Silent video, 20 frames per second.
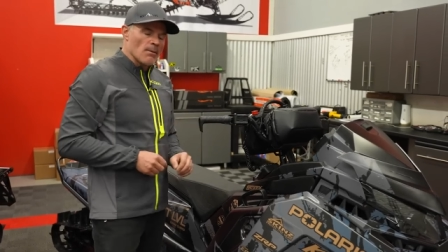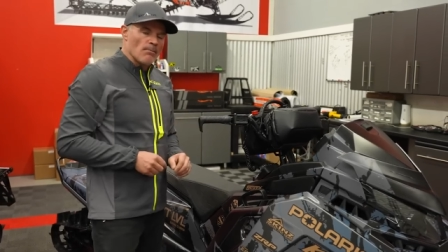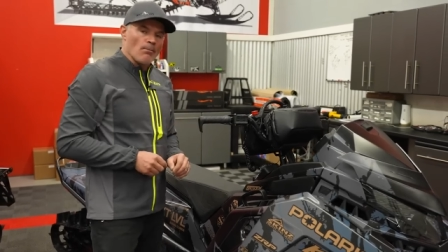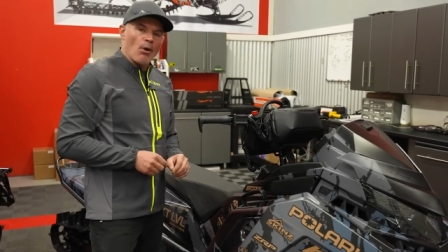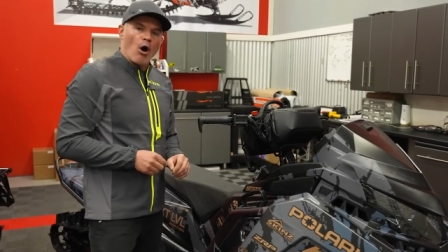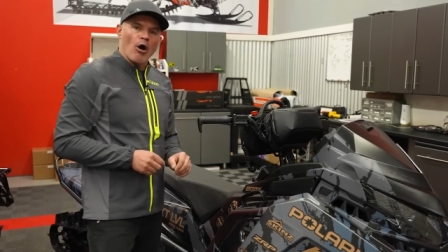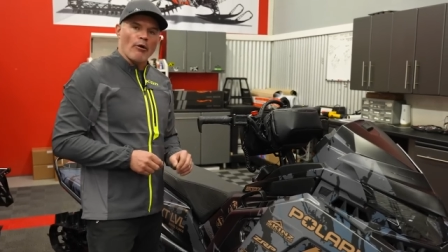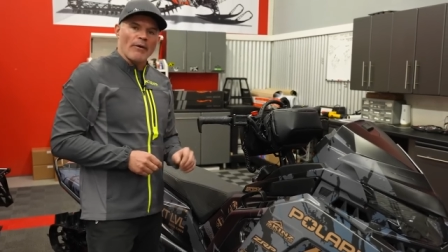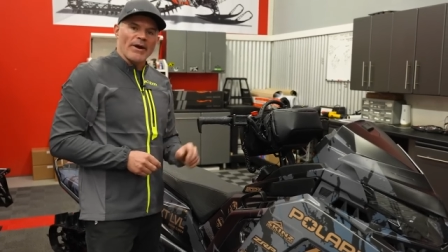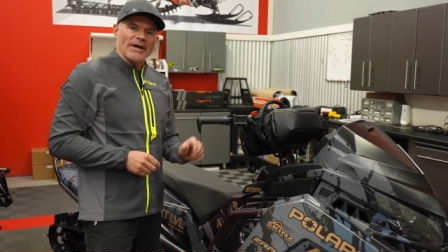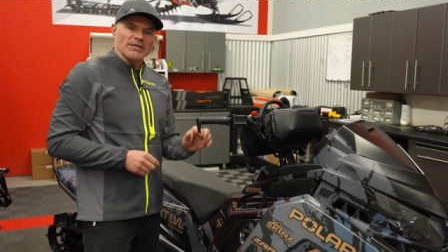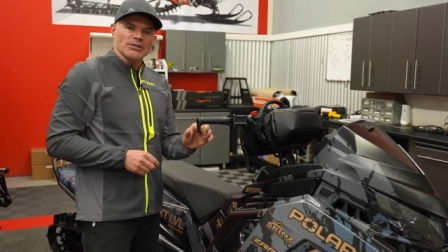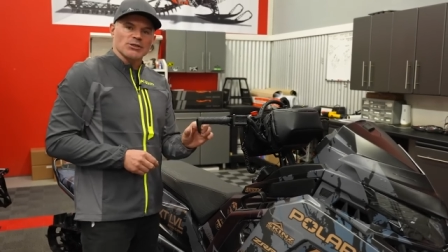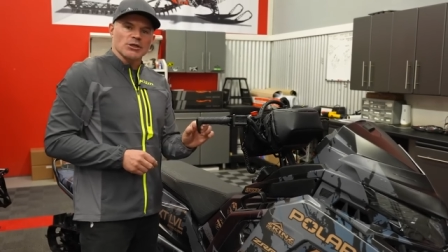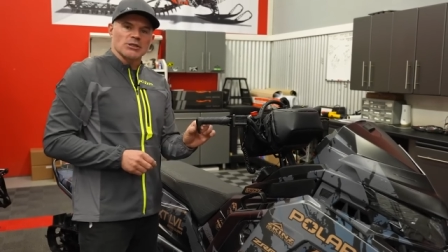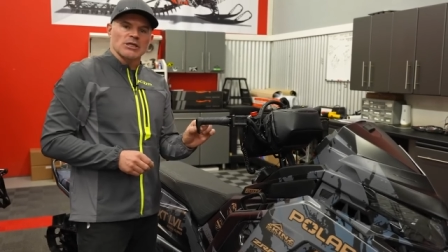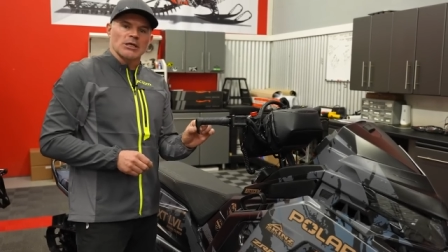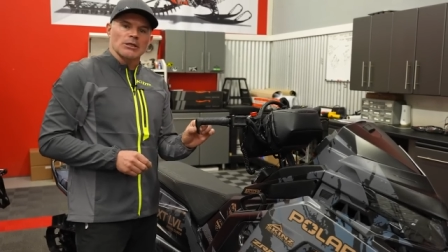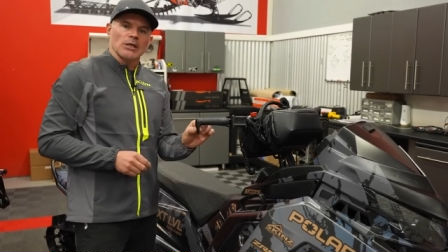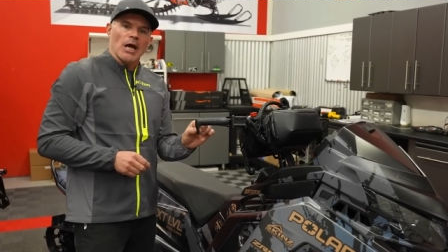bar ends
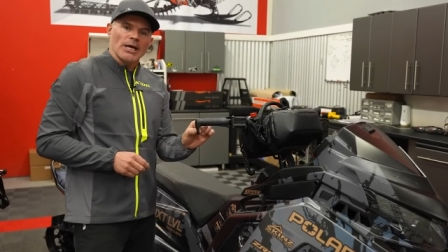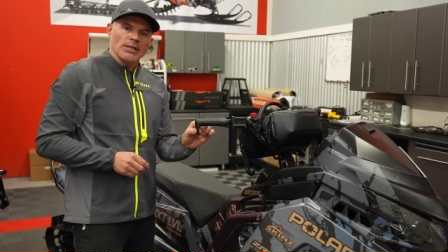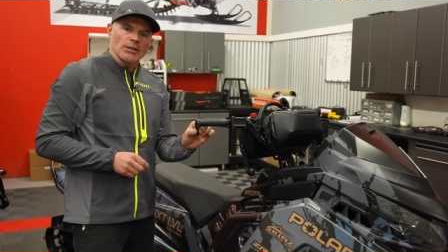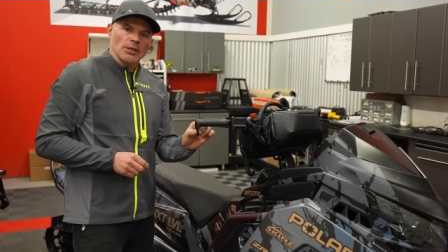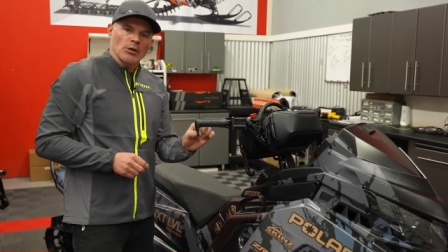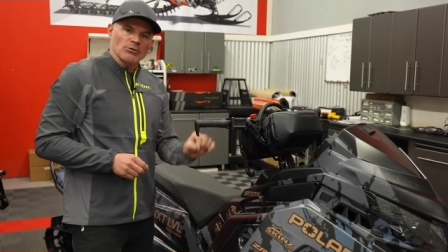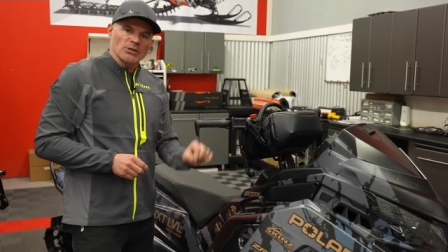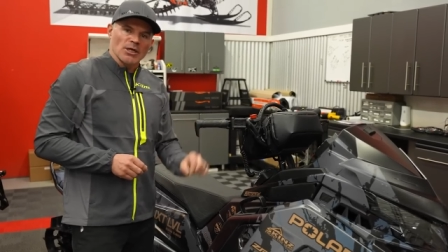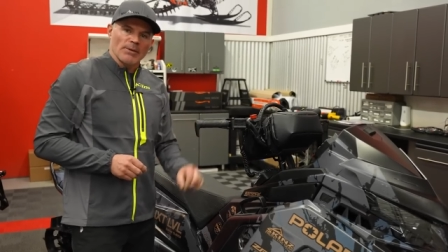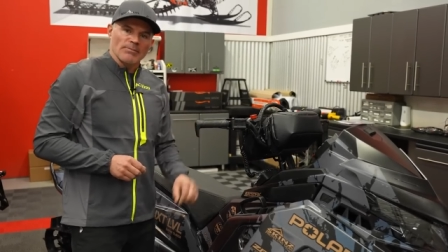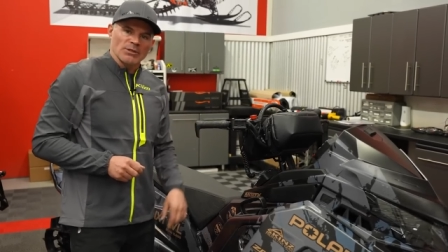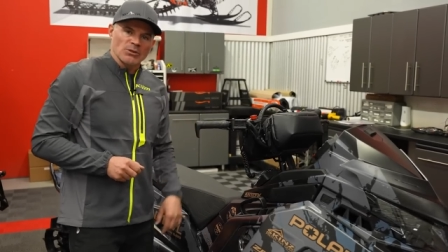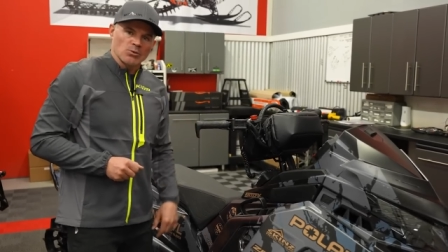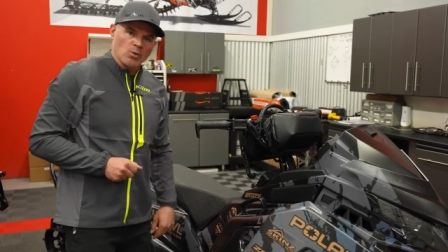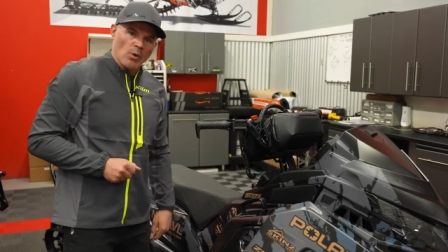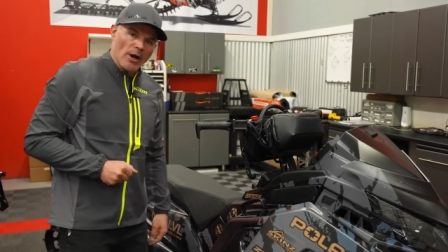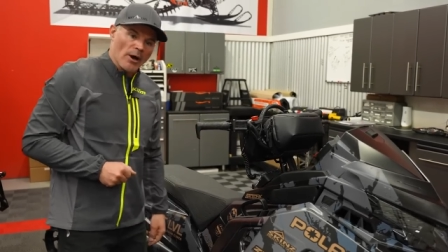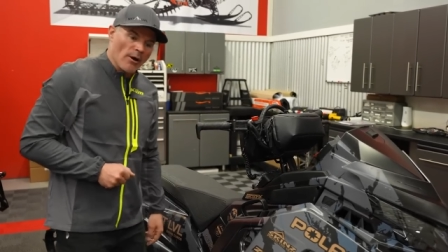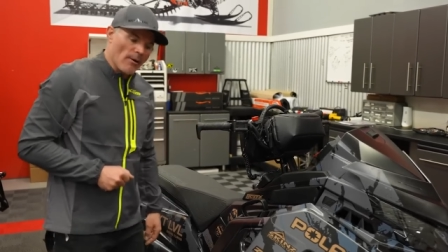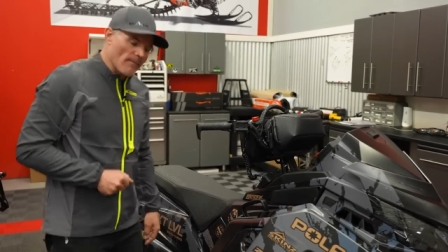just to lighten those up as
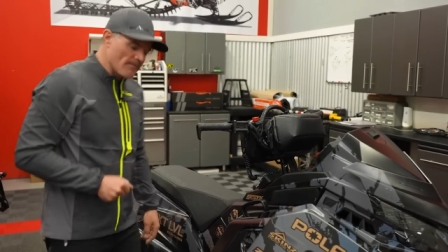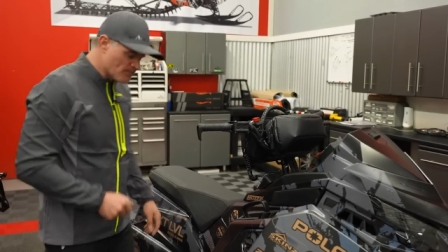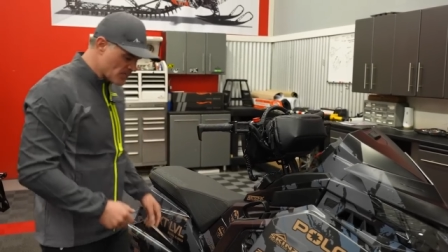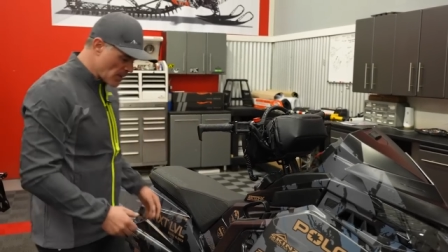well.